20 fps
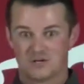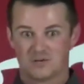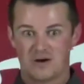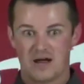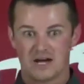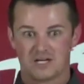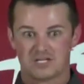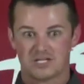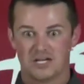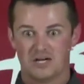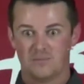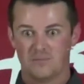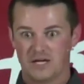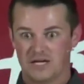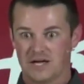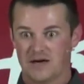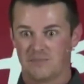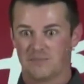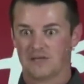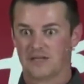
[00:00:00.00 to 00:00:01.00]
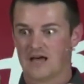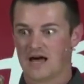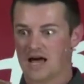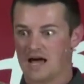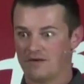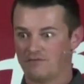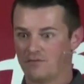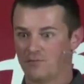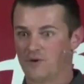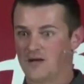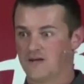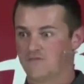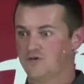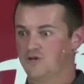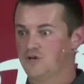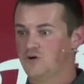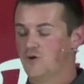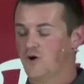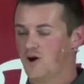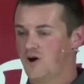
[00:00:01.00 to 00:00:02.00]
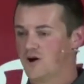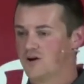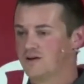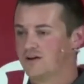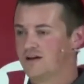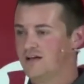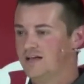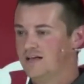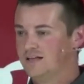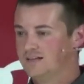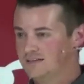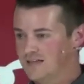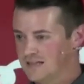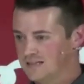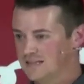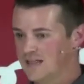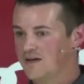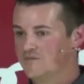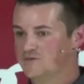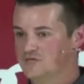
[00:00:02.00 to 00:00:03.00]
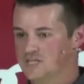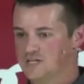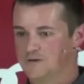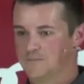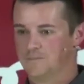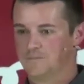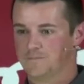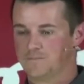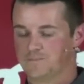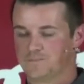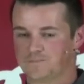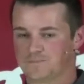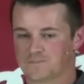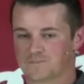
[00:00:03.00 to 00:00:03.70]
resurrection. And we come alive and we have a new heart that loves him.